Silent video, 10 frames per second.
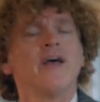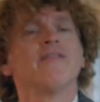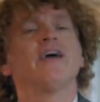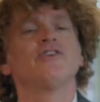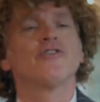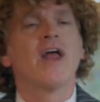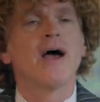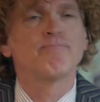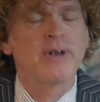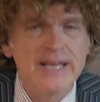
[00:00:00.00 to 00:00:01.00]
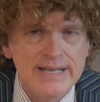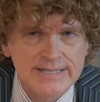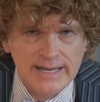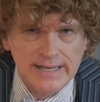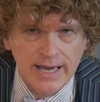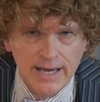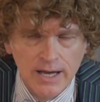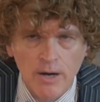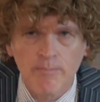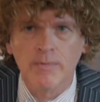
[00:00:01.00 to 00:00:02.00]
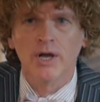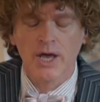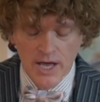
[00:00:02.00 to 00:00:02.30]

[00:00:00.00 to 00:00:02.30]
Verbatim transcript: then you're not pleasing him